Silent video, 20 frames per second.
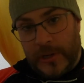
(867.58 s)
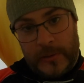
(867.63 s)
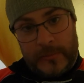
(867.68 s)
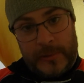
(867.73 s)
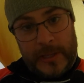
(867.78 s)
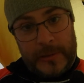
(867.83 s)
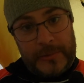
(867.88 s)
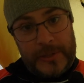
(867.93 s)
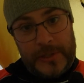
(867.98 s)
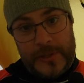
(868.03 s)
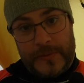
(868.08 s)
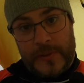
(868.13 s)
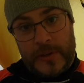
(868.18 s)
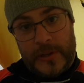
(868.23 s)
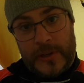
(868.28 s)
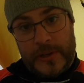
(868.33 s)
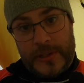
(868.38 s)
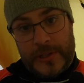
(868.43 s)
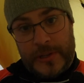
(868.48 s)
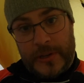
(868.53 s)
lapses of the
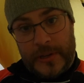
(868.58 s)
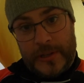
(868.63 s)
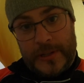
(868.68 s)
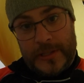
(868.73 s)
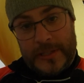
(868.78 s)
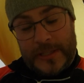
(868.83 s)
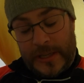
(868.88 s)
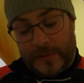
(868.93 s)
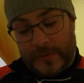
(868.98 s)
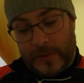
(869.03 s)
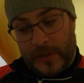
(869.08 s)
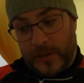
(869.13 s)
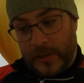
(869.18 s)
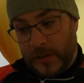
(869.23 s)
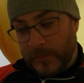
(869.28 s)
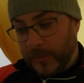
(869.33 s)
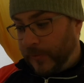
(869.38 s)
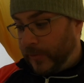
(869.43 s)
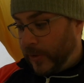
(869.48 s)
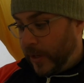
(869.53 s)
night sky this evening,
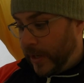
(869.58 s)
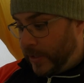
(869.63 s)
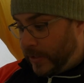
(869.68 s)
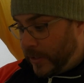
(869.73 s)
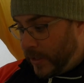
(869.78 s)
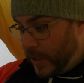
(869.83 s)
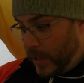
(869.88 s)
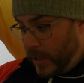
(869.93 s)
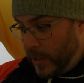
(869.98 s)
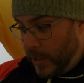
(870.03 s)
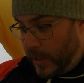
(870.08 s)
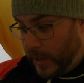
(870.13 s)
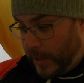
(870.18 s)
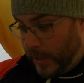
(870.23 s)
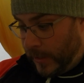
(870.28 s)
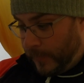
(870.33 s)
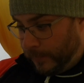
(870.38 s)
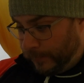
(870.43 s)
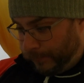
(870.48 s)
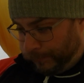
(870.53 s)
I'm afraid.
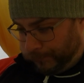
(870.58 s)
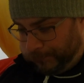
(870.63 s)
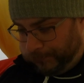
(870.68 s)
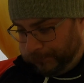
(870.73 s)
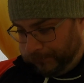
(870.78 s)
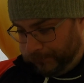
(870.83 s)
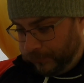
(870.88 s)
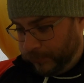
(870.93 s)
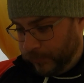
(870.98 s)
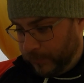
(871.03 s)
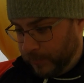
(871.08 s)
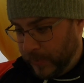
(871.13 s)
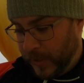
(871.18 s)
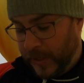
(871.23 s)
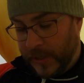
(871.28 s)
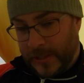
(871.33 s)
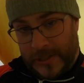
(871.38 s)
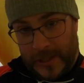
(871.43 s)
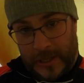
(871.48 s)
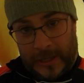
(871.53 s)

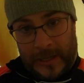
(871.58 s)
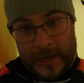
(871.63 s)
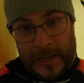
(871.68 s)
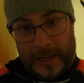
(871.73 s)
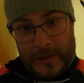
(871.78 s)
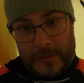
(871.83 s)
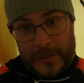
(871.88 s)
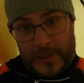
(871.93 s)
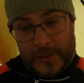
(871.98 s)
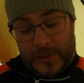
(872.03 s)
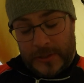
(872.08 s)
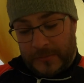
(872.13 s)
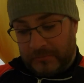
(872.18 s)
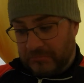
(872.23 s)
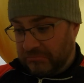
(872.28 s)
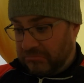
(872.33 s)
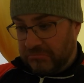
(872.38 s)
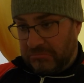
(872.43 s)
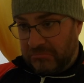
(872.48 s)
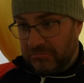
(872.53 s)
Because the cloud is,
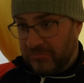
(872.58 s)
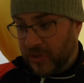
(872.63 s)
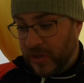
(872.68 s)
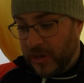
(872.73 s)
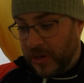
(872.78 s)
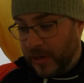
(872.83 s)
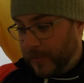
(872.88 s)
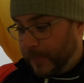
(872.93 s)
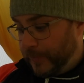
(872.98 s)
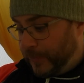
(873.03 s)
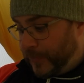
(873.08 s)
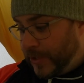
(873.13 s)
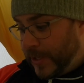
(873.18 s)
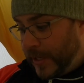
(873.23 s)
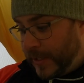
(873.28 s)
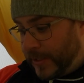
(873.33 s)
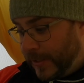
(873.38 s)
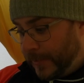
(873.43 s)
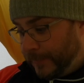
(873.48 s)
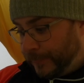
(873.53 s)
you know,
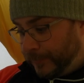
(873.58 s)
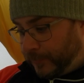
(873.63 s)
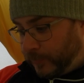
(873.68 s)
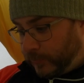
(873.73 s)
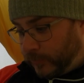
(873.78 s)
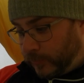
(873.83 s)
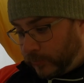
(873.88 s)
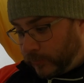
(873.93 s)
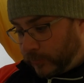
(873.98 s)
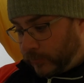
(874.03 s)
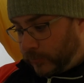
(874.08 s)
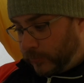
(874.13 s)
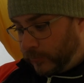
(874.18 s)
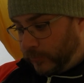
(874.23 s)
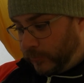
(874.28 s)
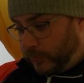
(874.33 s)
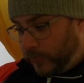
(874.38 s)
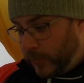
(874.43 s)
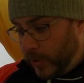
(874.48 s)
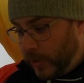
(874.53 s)
set in.
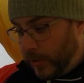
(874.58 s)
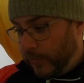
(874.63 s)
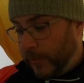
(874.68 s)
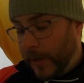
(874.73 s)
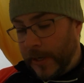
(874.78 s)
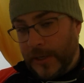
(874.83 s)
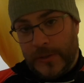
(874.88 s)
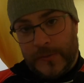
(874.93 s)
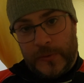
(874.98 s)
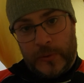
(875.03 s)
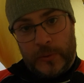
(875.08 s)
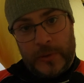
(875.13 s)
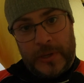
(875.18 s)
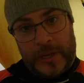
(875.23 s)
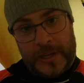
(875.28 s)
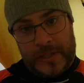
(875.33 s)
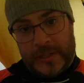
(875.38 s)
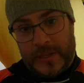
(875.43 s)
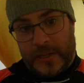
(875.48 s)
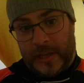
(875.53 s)
The rain's
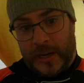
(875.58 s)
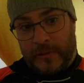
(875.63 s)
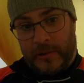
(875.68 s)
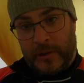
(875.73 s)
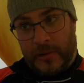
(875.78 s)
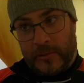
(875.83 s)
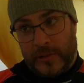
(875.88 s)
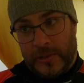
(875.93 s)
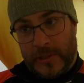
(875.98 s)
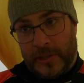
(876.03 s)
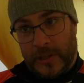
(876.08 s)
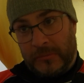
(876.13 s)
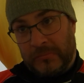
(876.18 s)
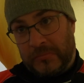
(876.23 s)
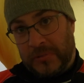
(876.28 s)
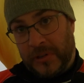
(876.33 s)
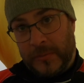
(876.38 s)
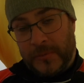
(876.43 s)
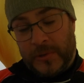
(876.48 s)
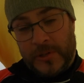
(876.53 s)
forecast to carry on until
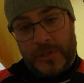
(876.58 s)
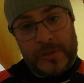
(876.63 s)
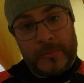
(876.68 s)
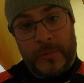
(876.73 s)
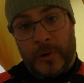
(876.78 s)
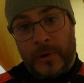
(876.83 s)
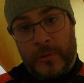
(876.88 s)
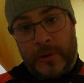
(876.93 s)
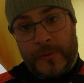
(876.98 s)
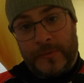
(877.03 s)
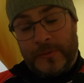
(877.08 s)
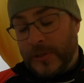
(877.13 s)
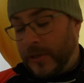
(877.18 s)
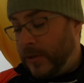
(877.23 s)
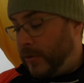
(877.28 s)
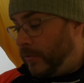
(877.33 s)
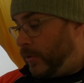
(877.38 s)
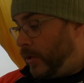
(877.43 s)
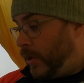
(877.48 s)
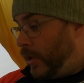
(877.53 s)
pretty much tomorrow
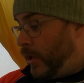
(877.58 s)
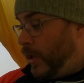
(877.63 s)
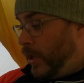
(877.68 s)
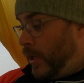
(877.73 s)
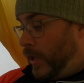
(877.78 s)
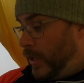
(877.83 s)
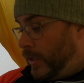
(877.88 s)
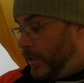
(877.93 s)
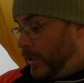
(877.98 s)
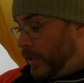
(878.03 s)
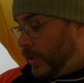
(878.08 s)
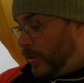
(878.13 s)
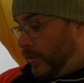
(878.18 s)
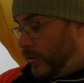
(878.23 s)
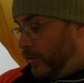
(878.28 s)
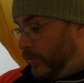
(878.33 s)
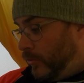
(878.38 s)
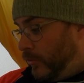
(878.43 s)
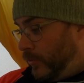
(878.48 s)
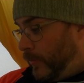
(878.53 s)
afternoon.
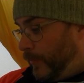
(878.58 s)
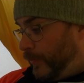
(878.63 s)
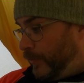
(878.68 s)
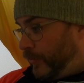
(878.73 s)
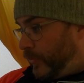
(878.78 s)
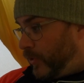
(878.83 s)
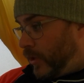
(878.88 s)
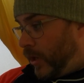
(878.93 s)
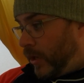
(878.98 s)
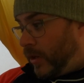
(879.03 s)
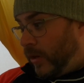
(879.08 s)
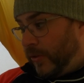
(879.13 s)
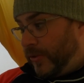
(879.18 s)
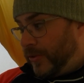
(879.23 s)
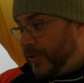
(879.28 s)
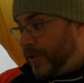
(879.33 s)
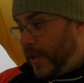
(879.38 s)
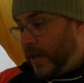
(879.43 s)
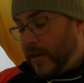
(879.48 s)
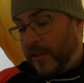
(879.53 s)
So I can't
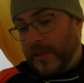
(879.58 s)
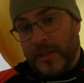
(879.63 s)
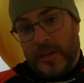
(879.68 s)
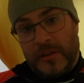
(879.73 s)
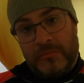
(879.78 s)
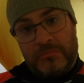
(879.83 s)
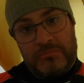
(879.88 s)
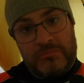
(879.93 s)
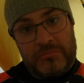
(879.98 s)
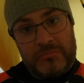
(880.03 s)
see anything,